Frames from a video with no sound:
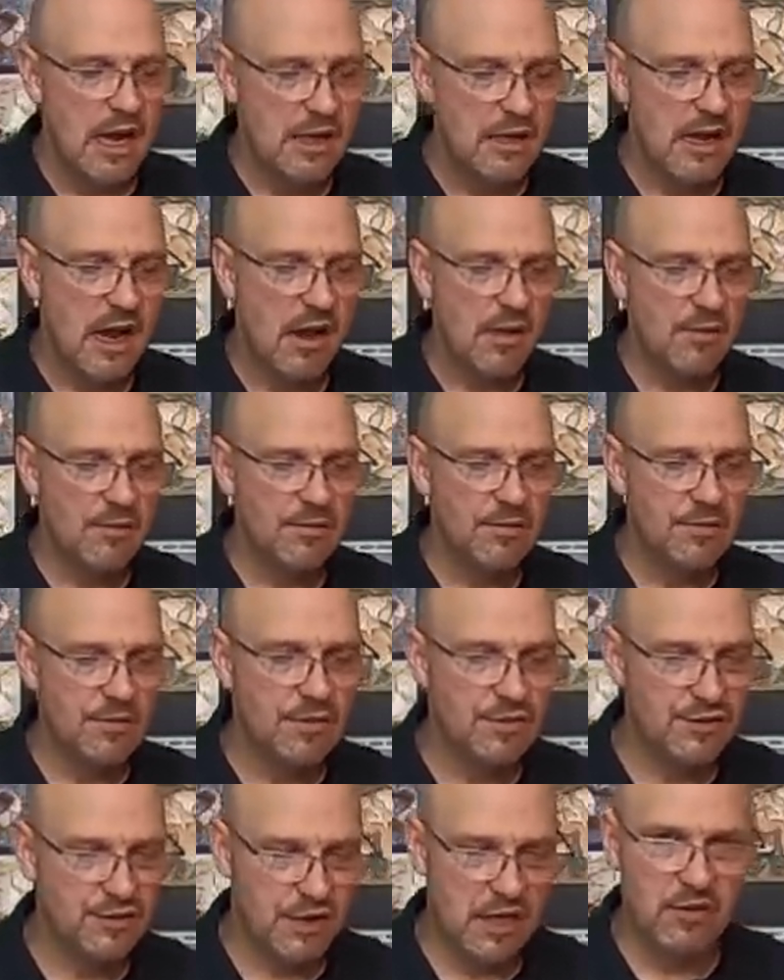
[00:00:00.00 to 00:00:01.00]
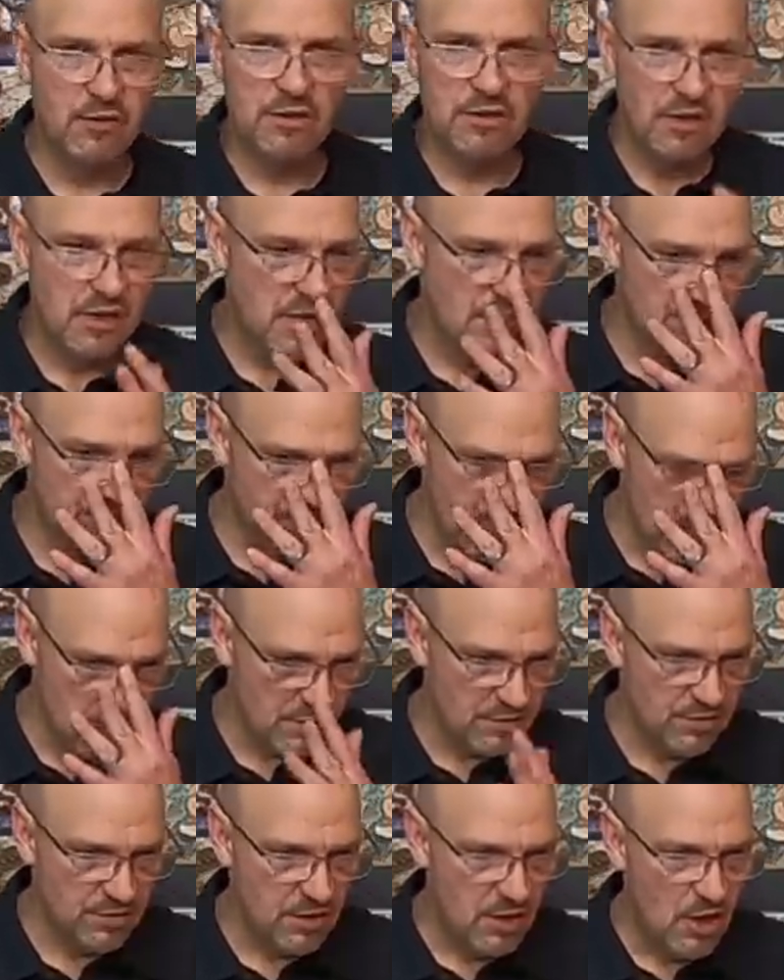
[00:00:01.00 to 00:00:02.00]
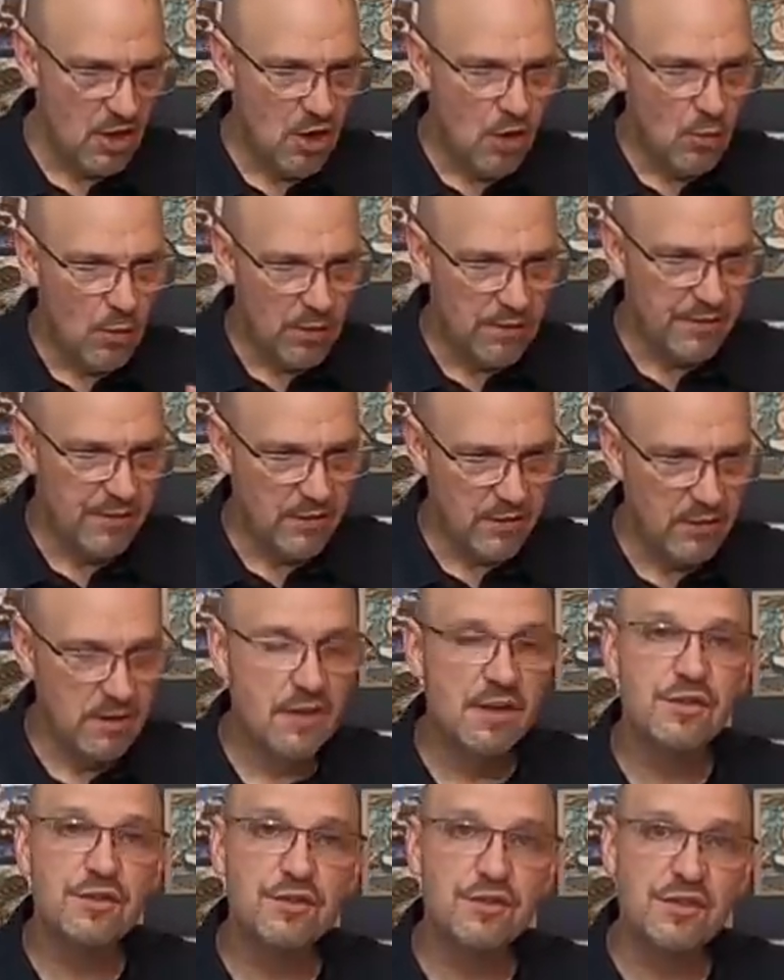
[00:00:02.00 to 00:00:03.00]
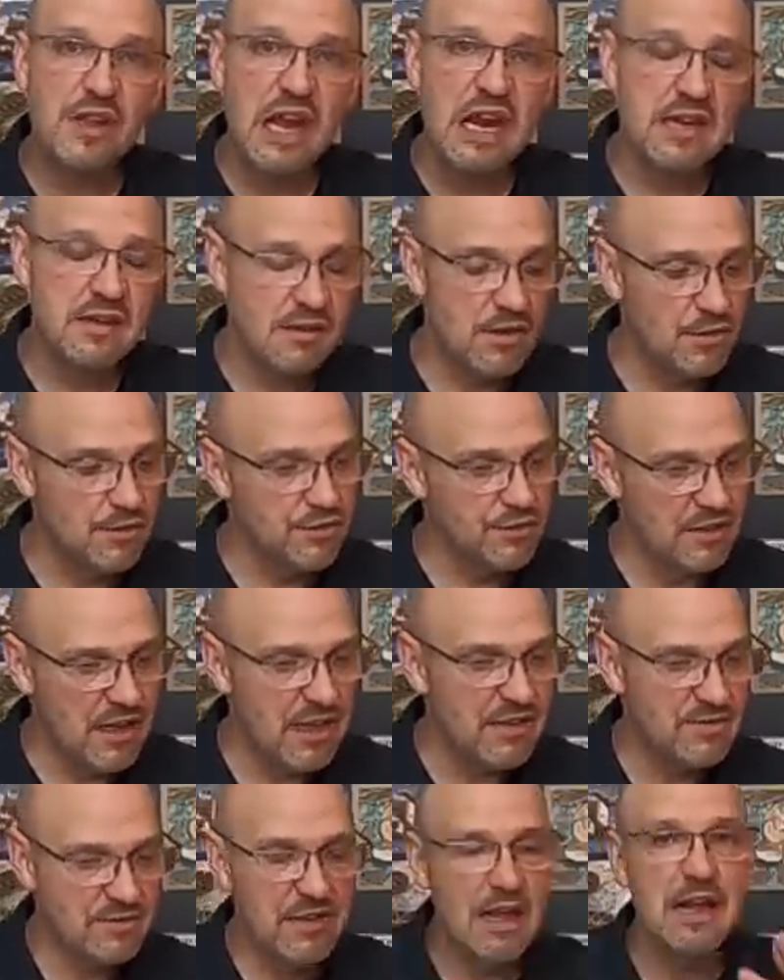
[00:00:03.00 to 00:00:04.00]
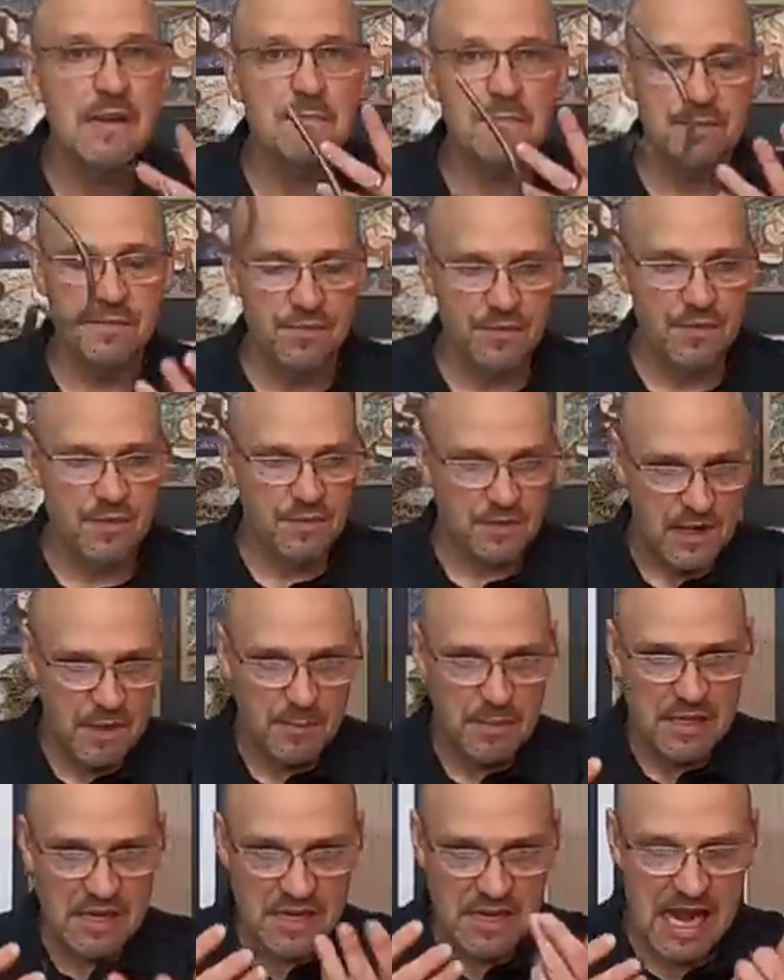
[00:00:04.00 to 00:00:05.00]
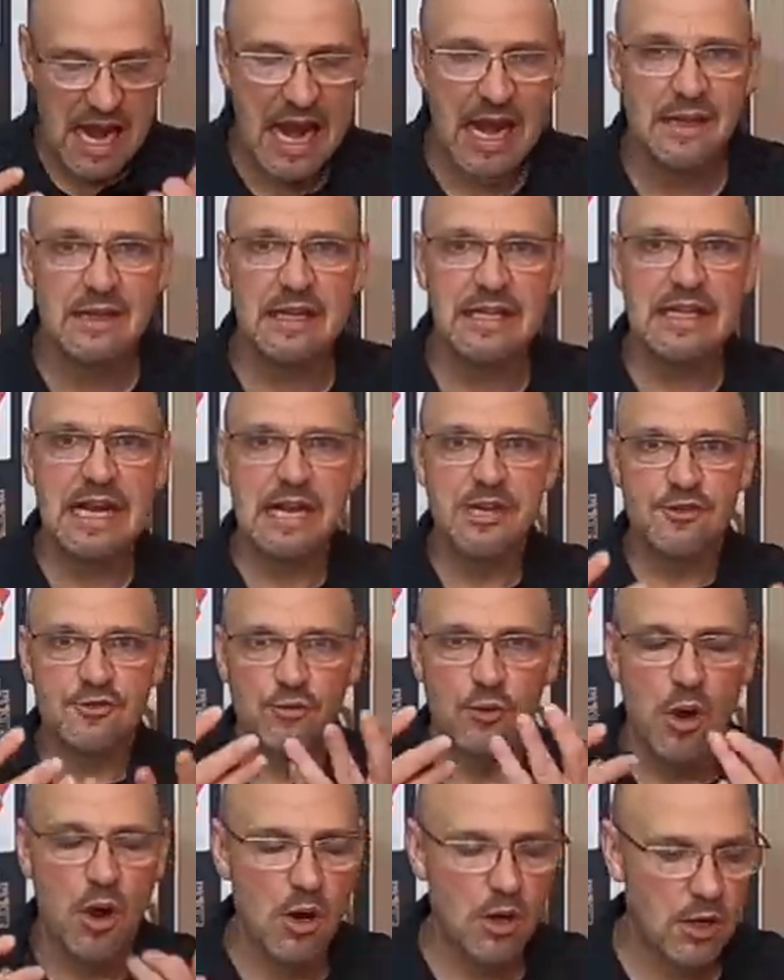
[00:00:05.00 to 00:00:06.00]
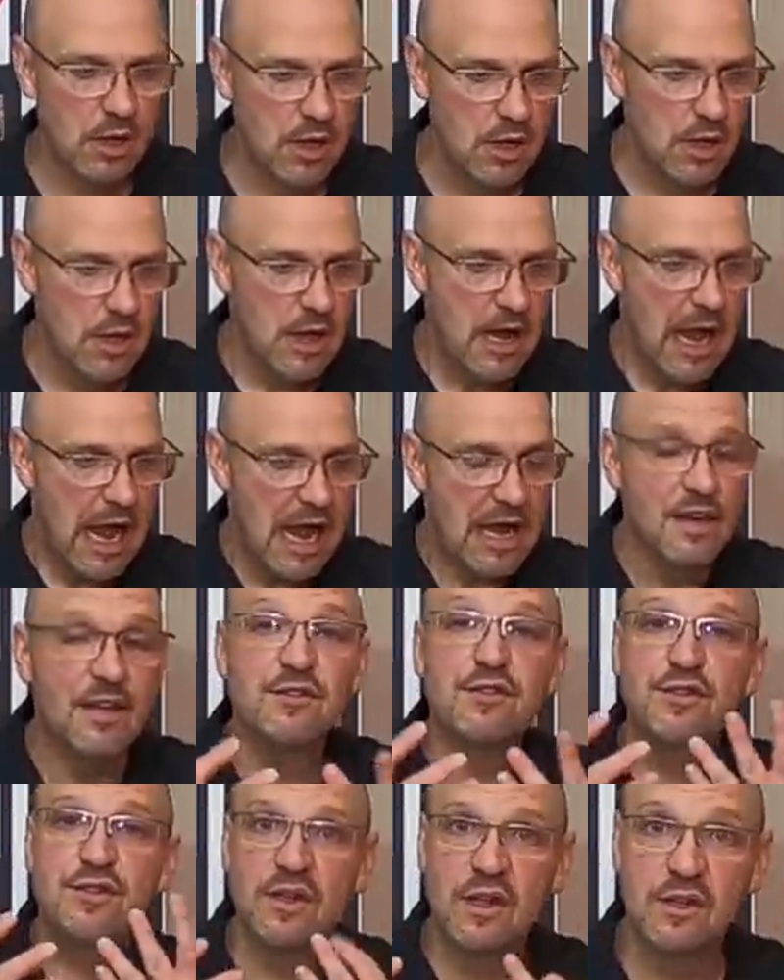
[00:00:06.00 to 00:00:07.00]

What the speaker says: And now, the secret to this is, when they're in this state, they've been inhaling that drug, and it's